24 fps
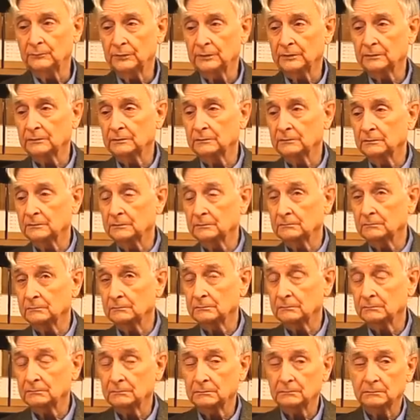
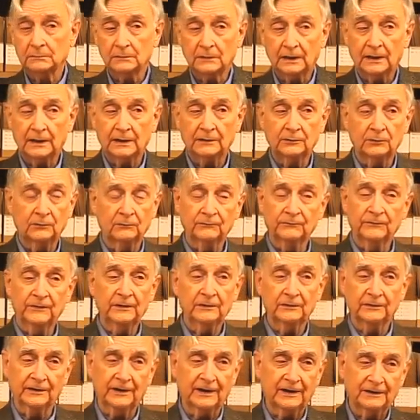but I don't
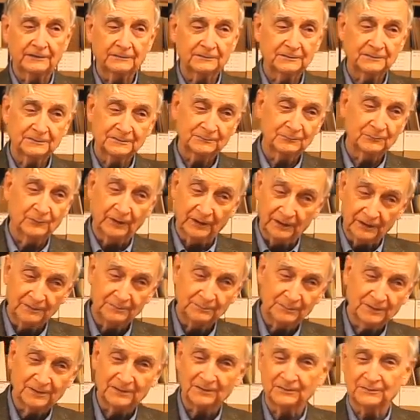feel that way
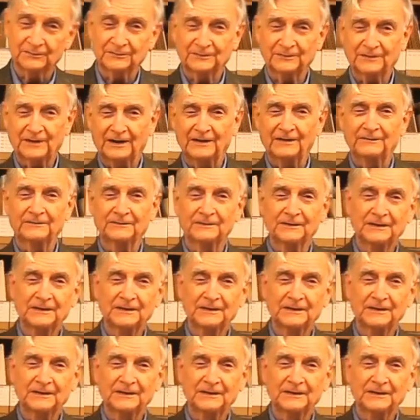because I've